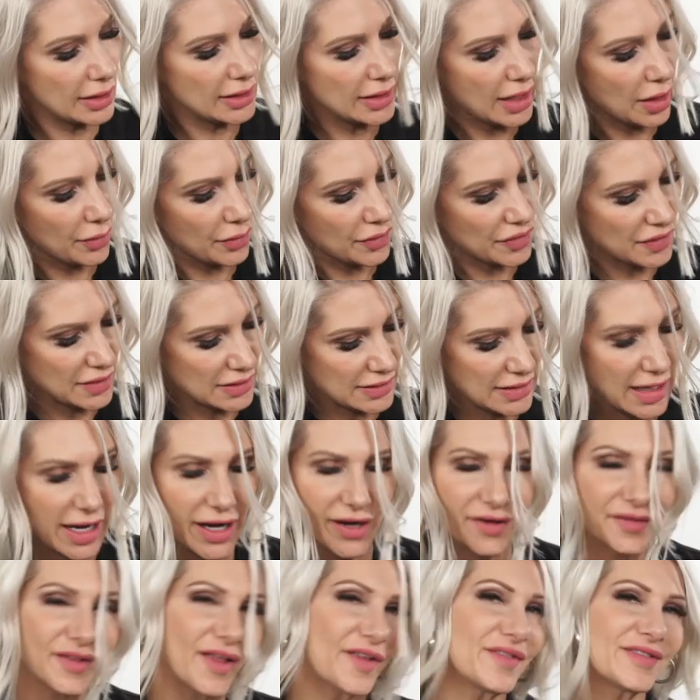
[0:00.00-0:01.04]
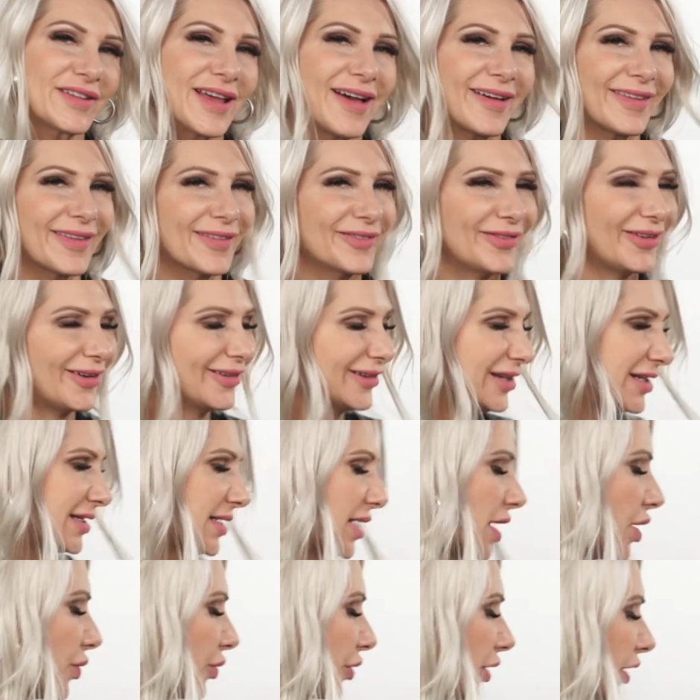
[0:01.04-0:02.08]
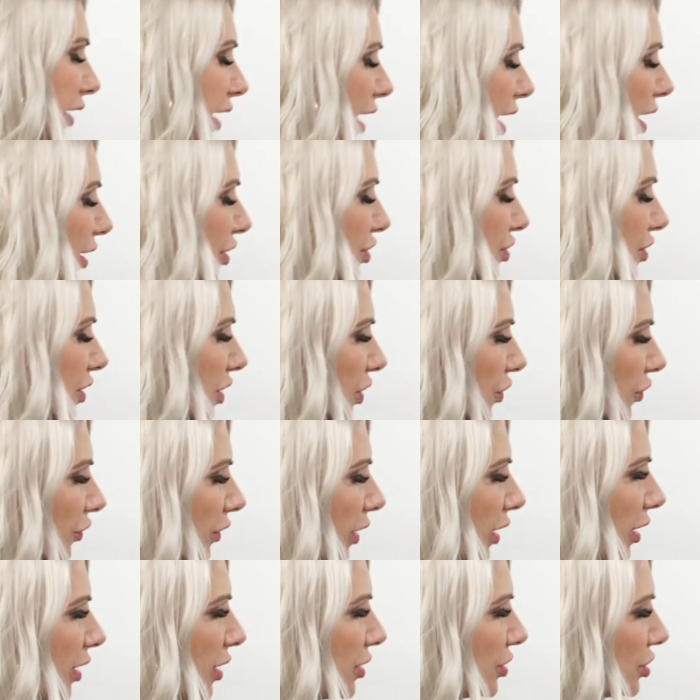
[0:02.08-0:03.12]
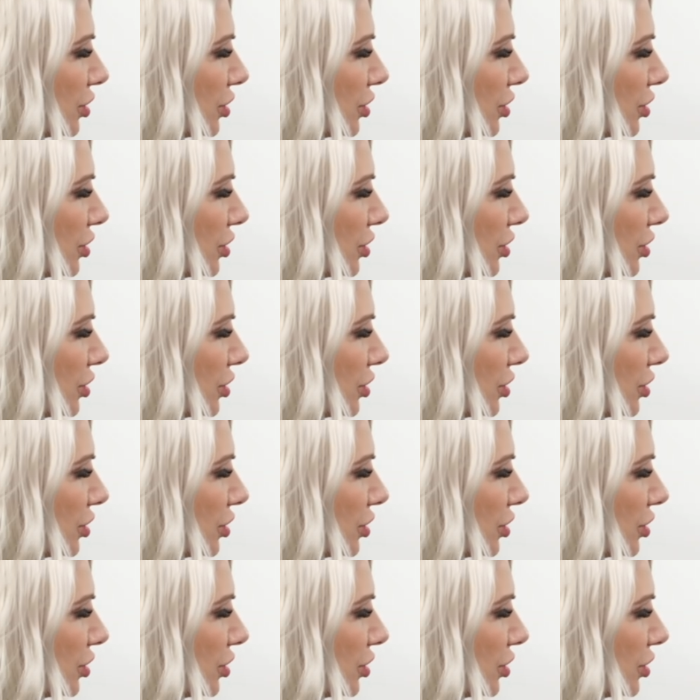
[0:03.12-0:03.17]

now with this hair left out of the ponytail, we're gonna actually create a